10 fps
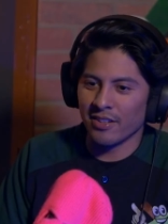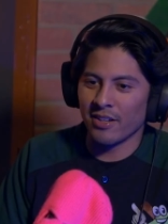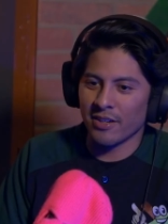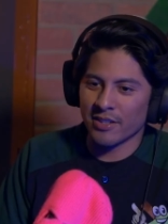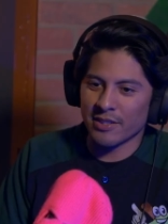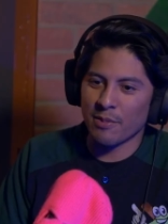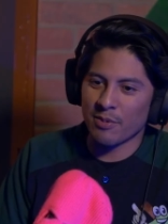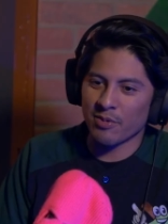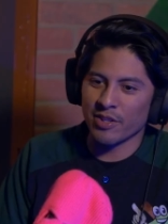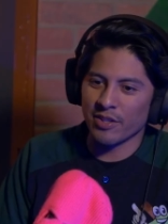along because I
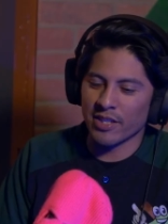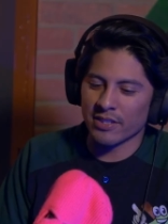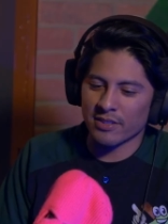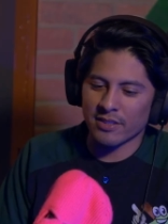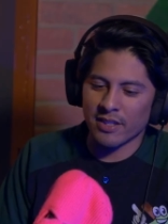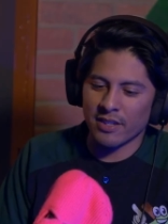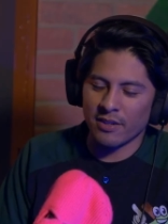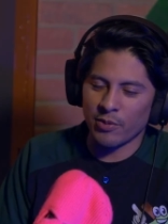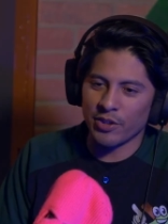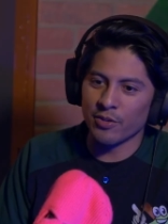remember when you guys uh,
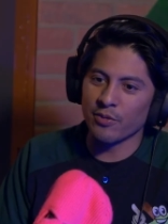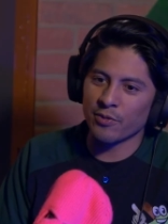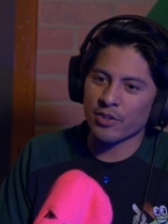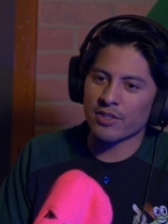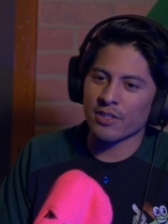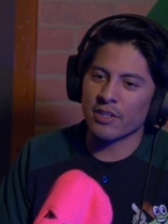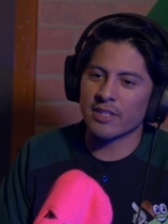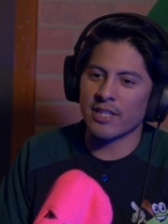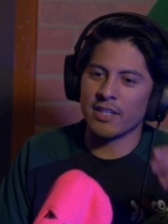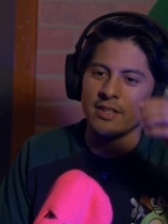when you first started
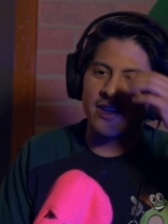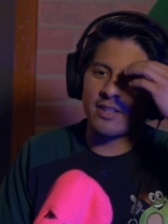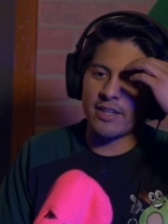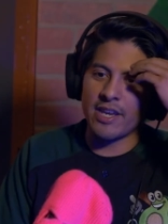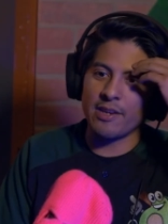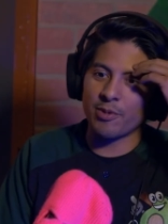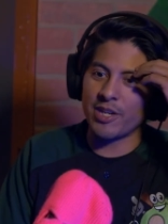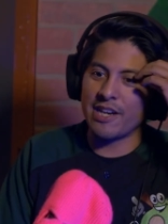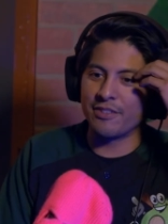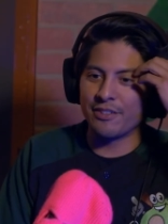saying that like, hey, we're gonna
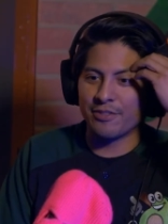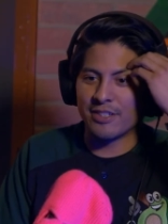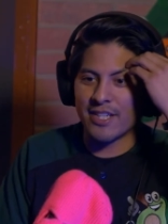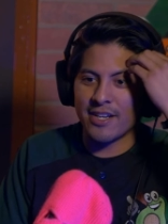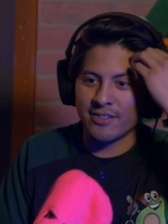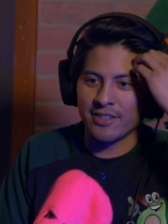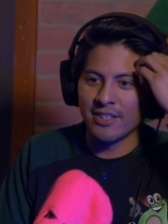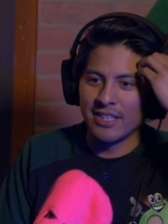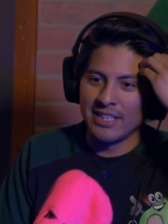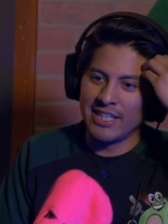have a different sound
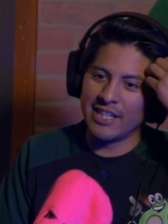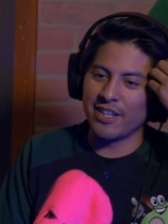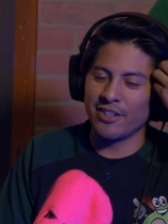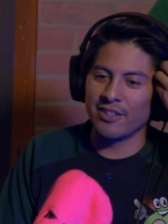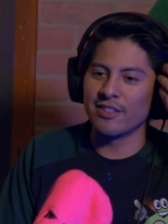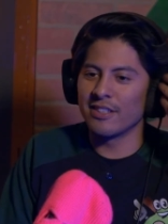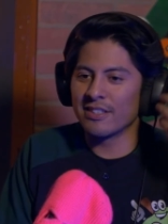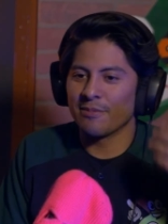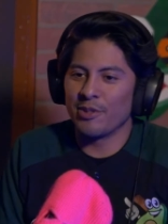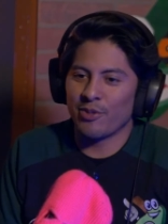and I heard
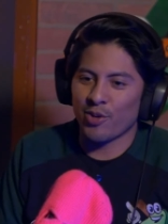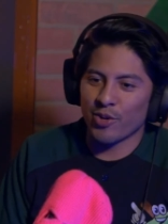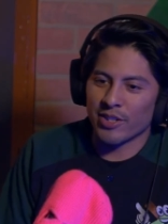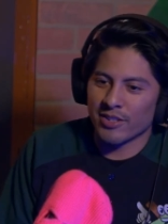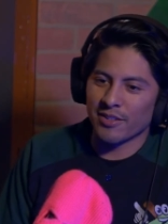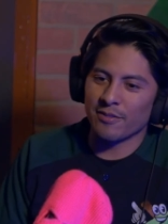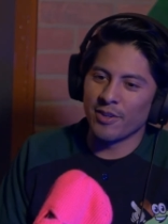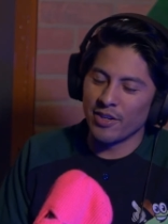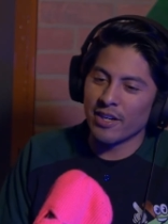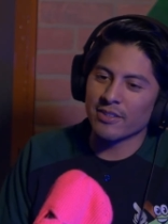some of the recordings on your
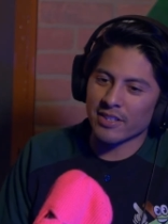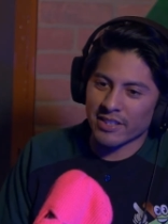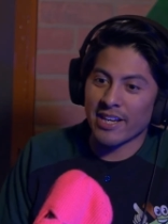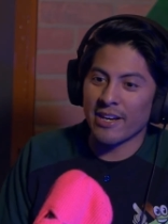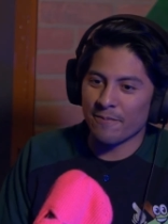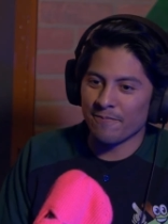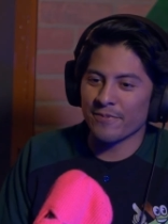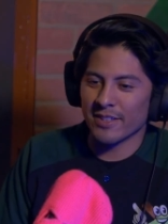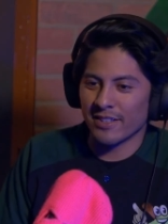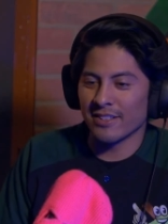phone, and I was like, damn,
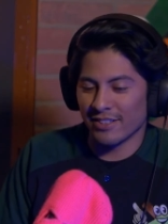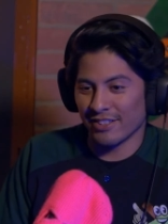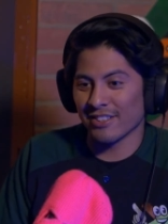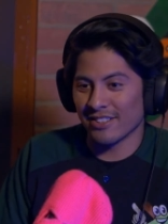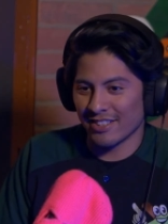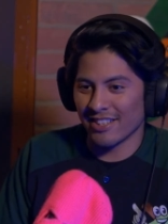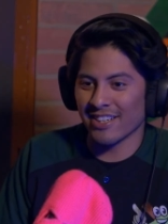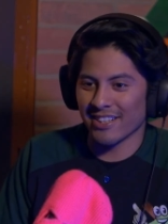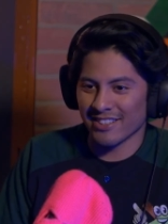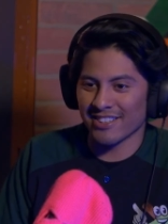this shit's
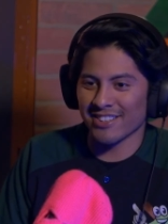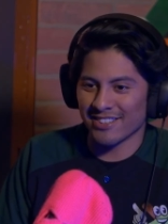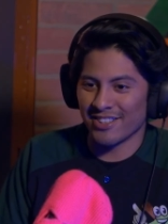sick. This shit's